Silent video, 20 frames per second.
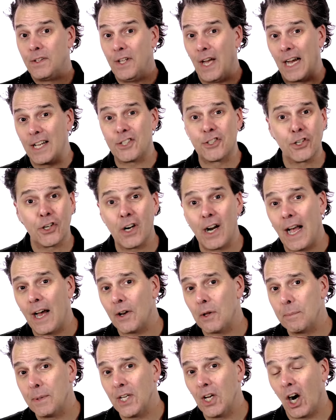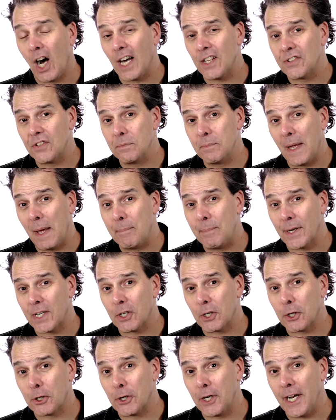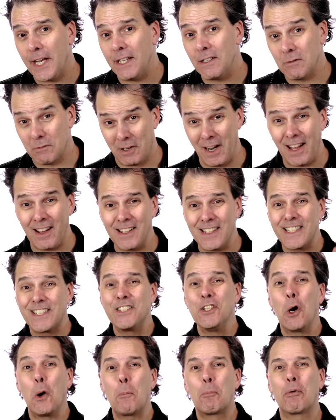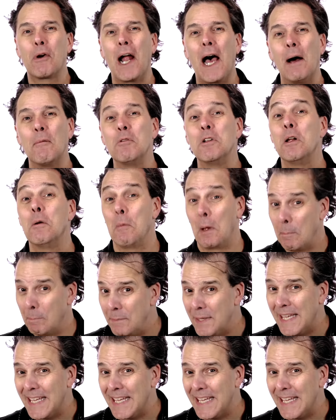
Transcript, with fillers: Not sure how to be awesome, epic, or great? Well, it's no problem.